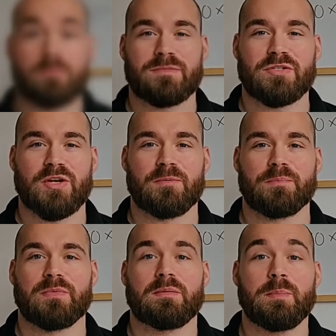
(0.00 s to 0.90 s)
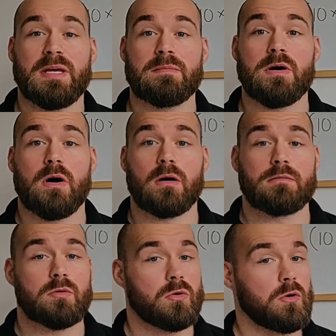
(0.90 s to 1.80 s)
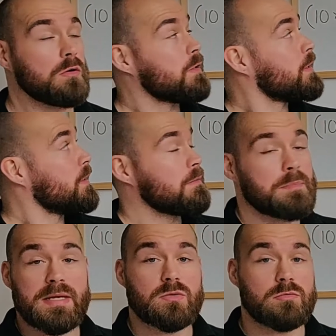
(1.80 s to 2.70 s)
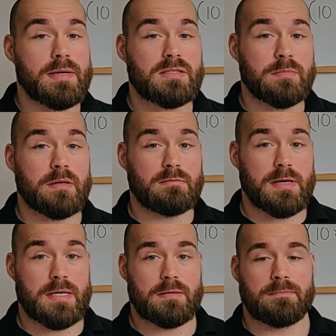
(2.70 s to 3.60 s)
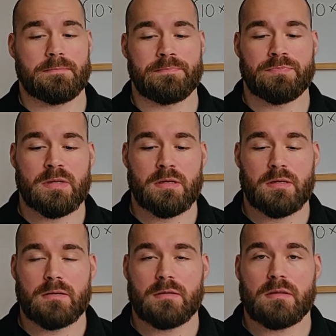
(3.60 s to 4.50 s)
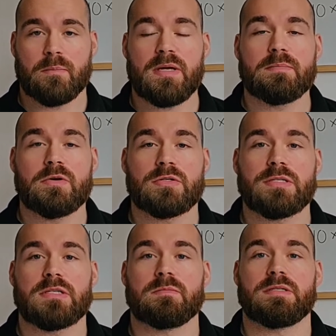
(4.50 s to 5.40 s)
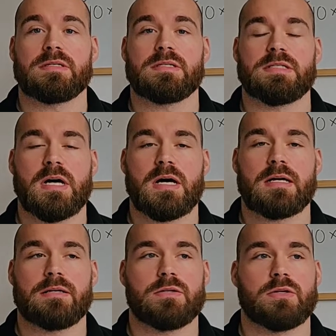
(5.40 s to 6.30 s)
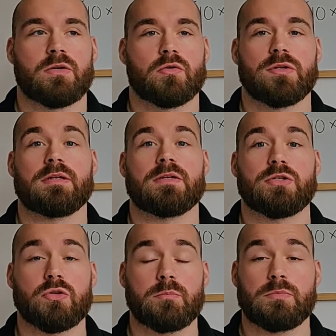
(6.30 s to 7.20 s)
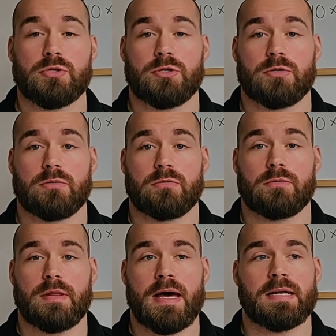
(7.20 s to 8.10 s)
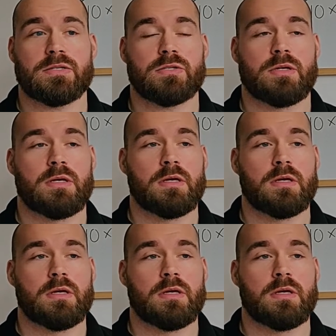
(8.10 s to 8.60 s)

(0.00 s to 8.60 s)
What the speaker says: So BMR, or basal metabolic rate. The BMR system is designed under the assumption that